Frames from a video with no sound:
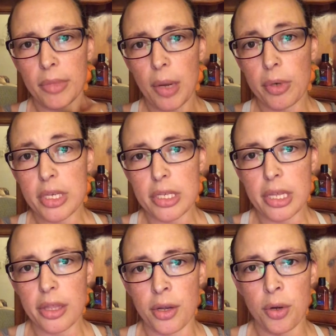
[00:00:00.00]
they went to
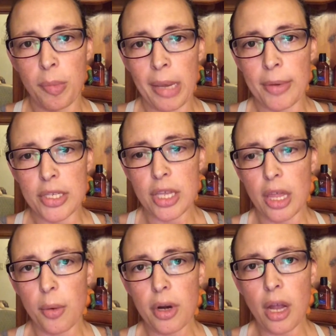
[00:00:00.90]
see the new baby. So
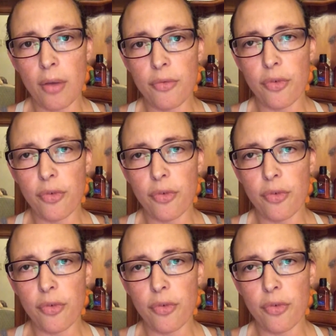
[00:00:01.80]
they were gone